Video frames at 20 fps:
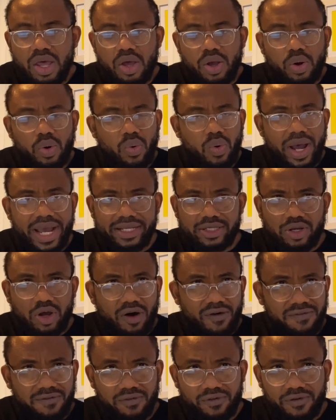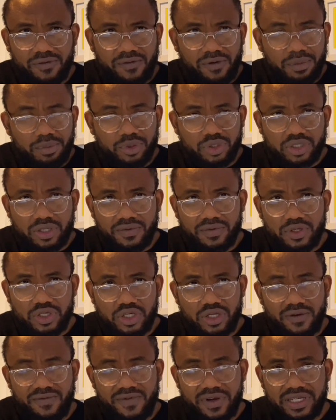Quite often, for most of those
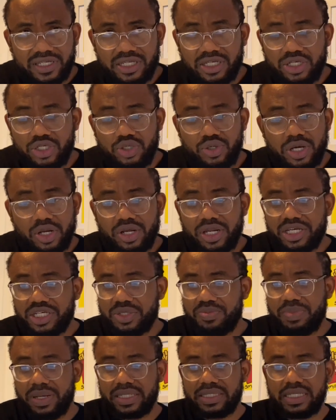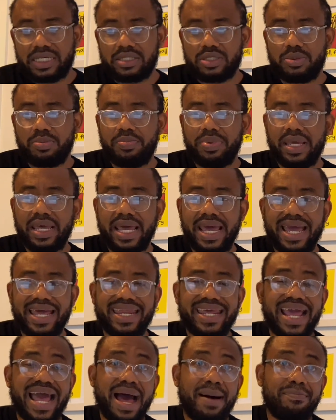universities, you're not expected to pay
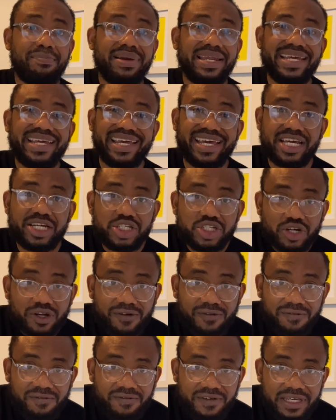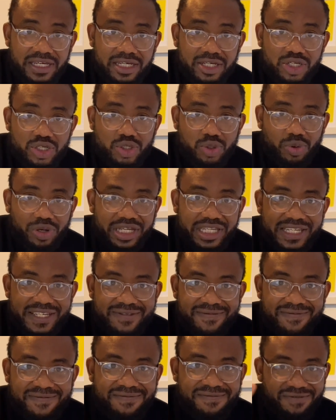any application fee. So it's
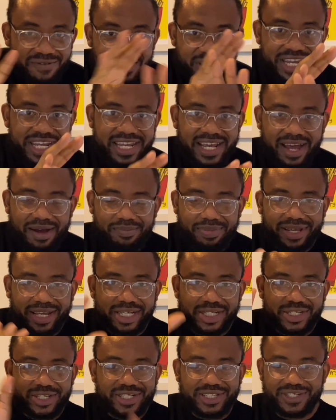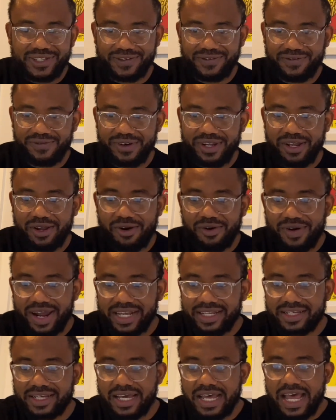free. Application is free, all right?
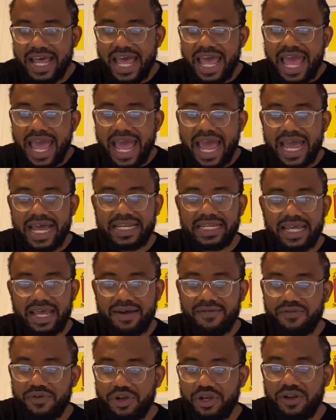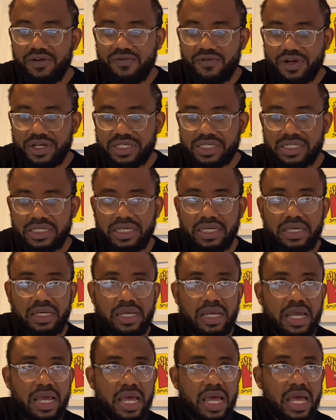And every university
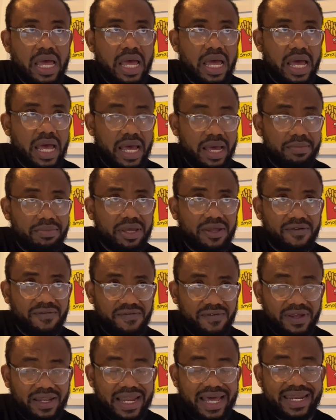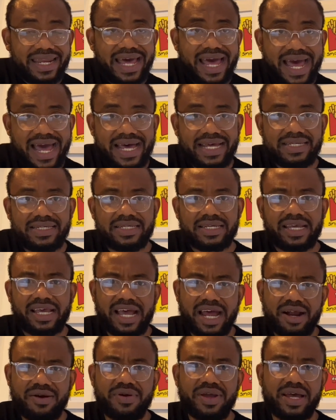in Finland has
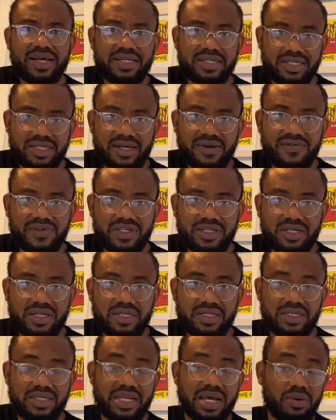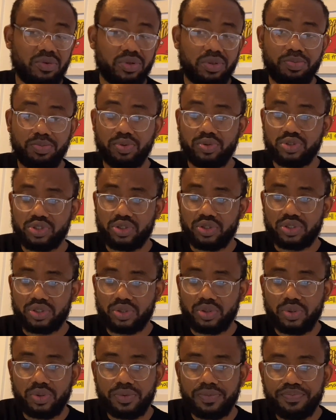career services that would put you
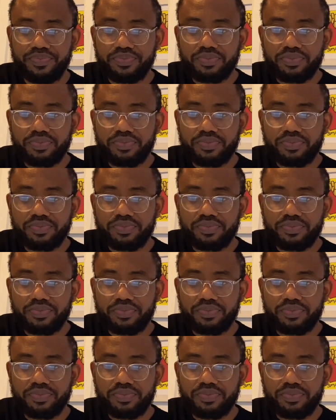through,